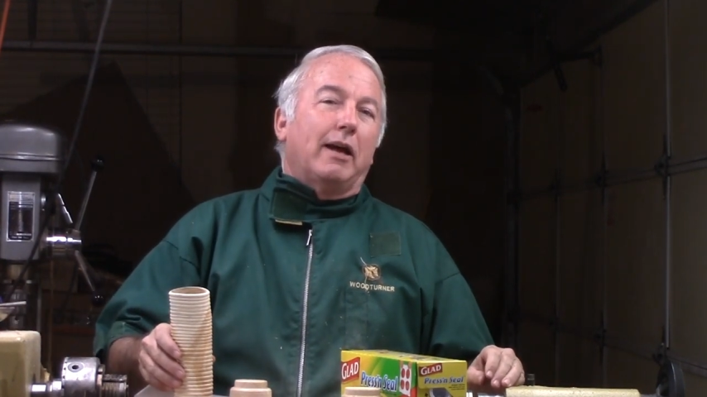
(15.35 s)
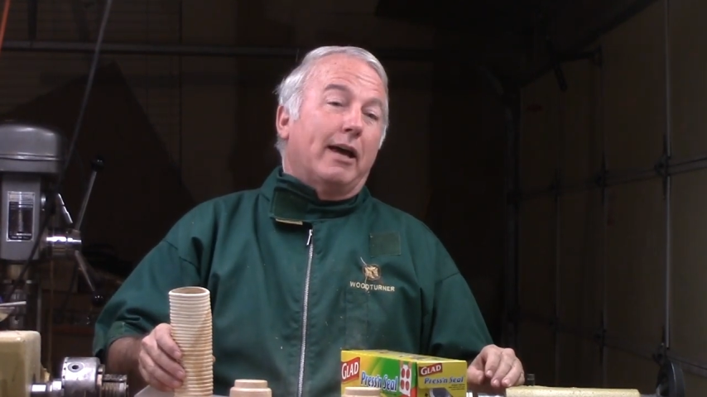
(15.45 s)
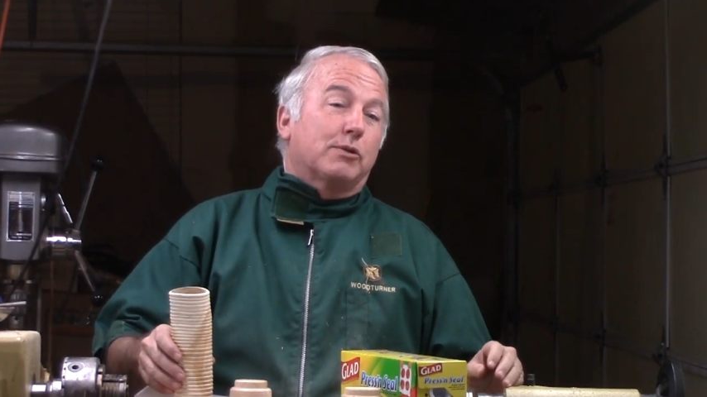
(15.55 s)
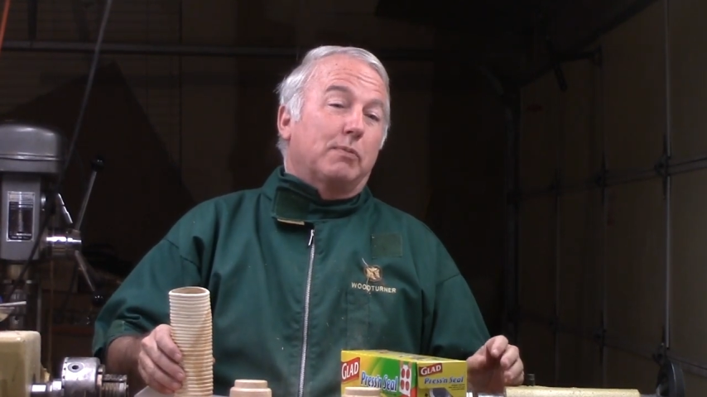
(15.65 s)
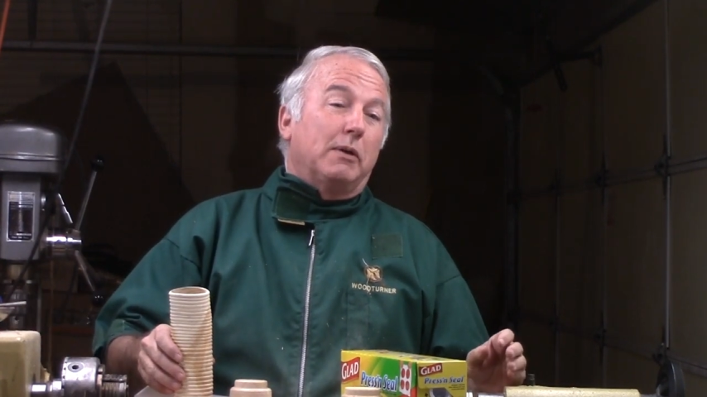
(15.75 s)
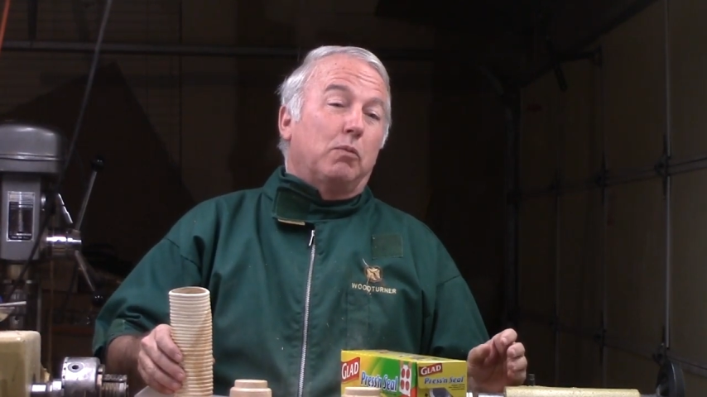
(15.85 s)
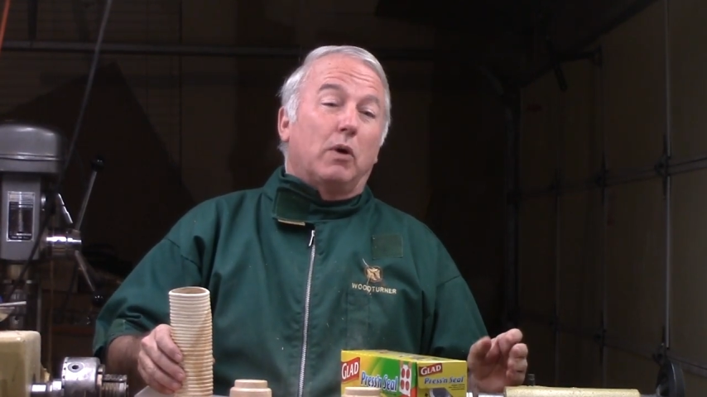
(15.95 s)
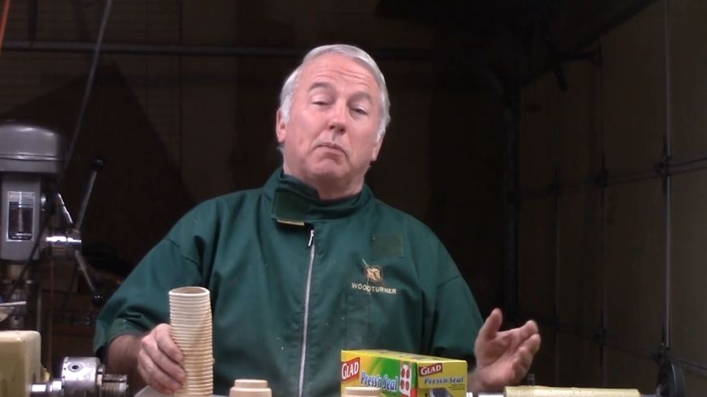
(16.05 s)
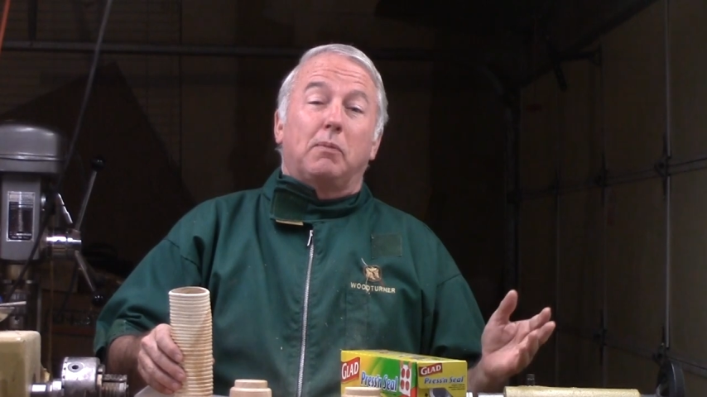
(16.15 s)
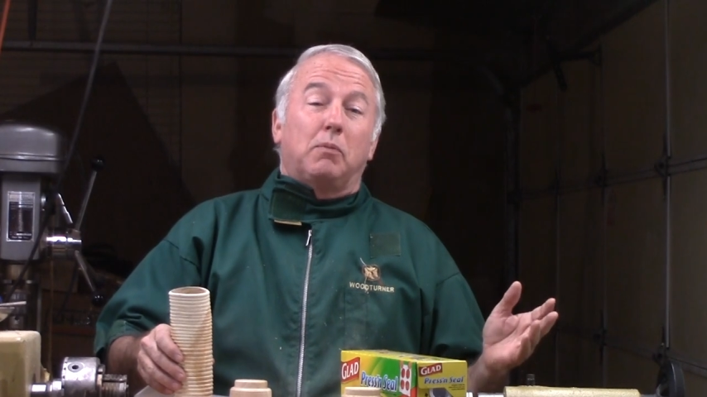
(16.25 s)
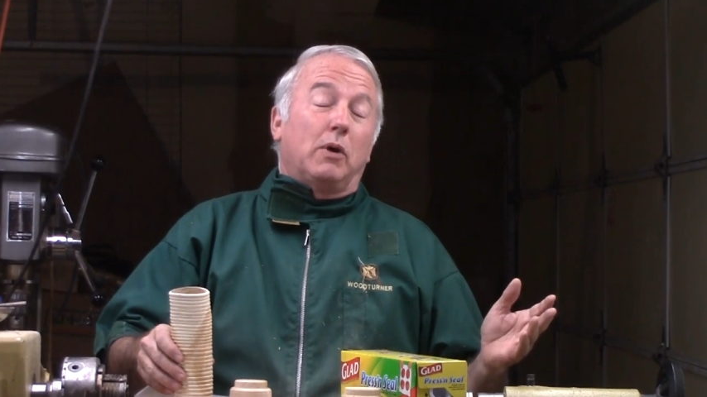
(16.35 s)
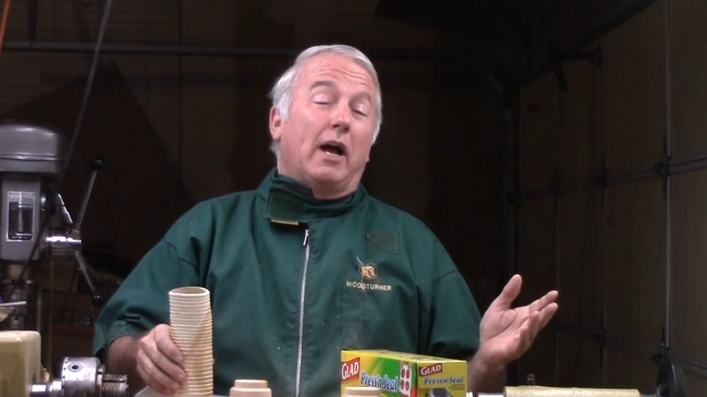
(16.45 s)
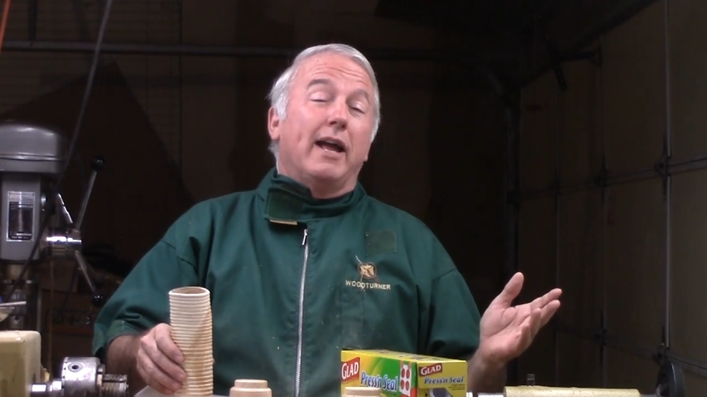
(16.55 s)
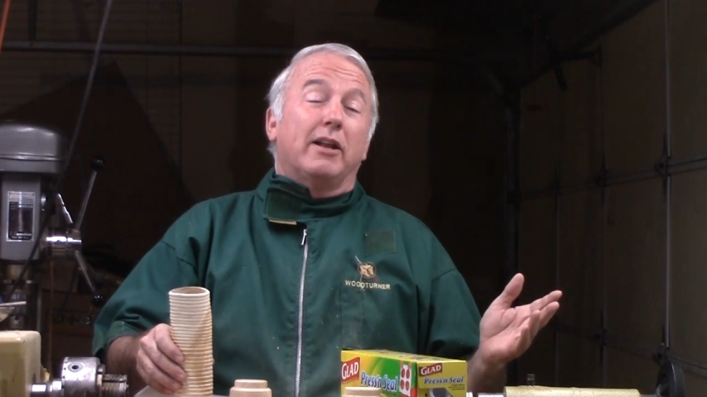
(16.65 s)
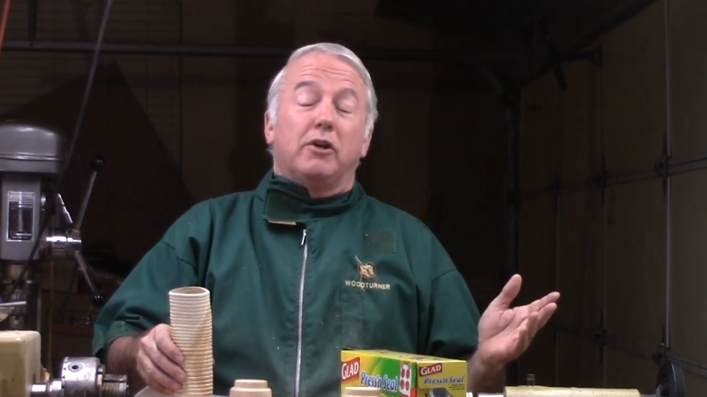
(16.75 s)
asked me what, what
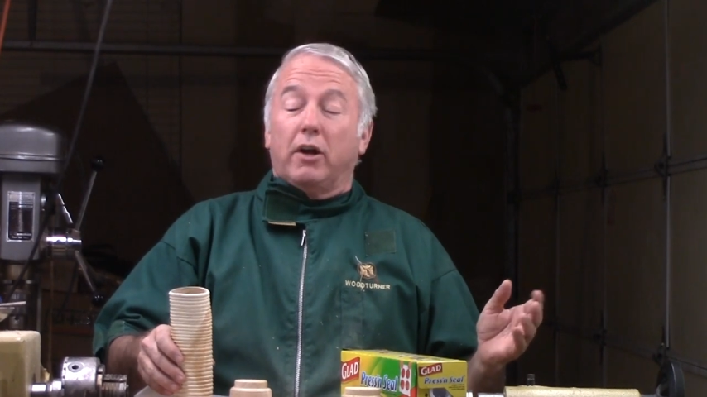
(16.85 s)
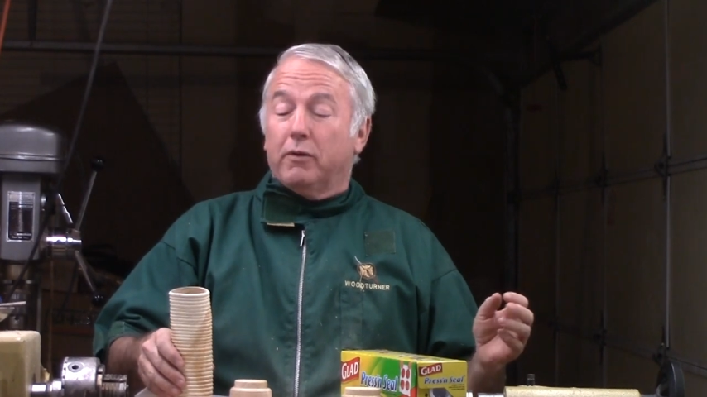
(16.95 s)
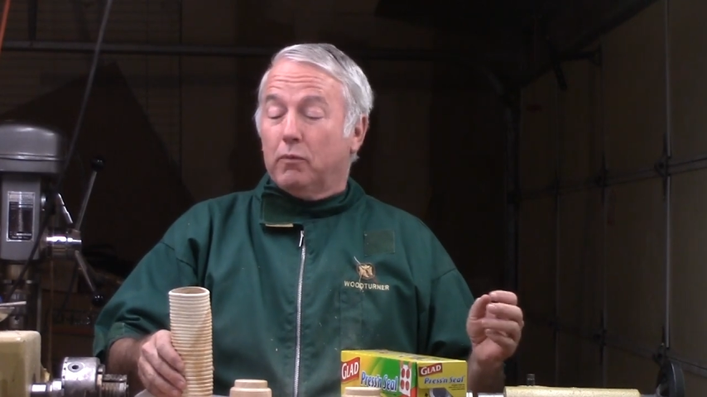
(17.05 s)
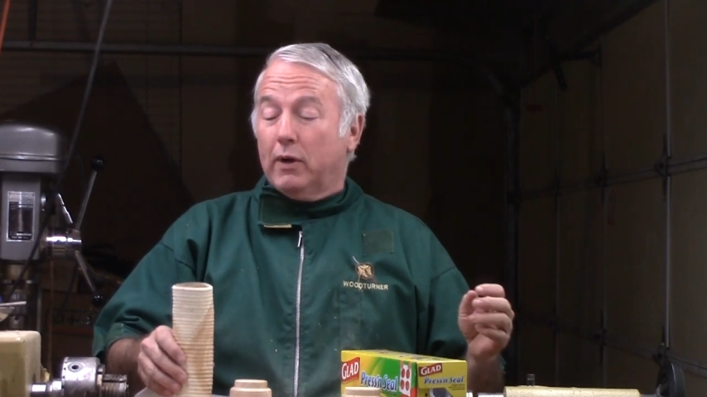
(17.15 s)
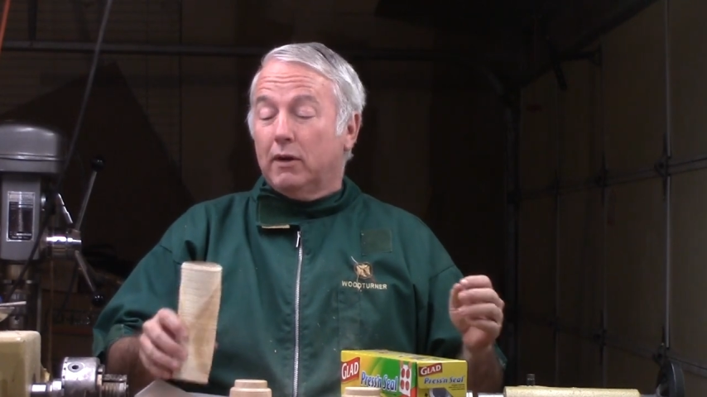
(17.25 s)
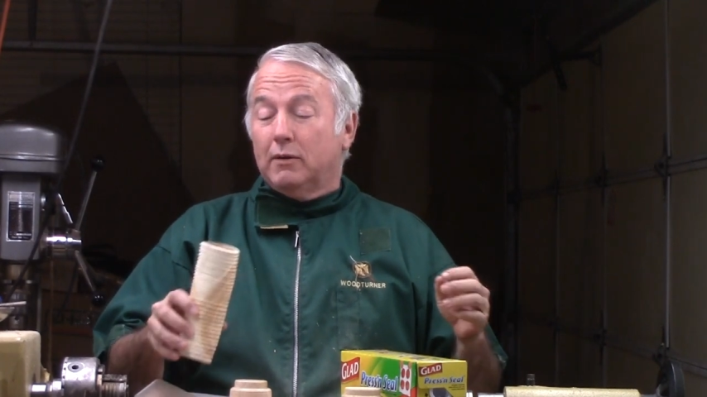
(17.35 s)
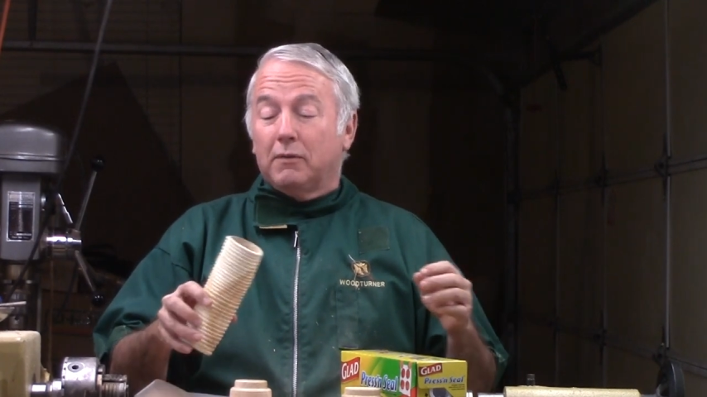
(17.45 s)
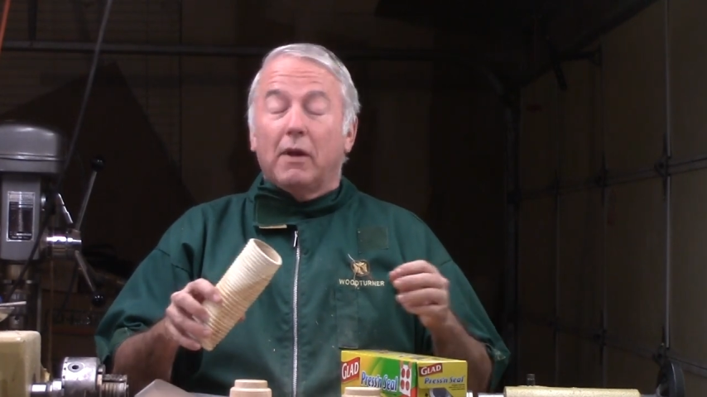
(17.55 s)
I had done. Well,